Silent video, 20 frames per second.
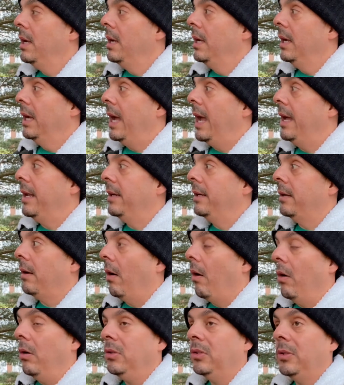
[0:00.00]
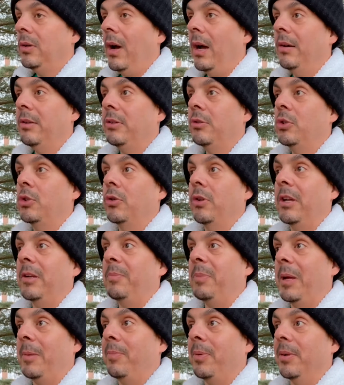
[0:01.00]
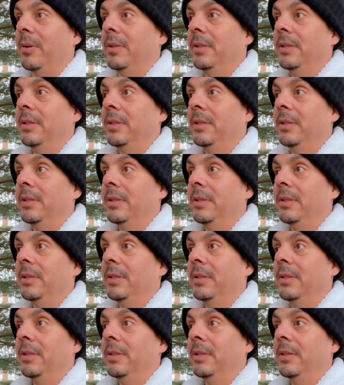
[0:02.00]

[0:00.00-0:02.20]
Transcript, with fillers: and also how you treat people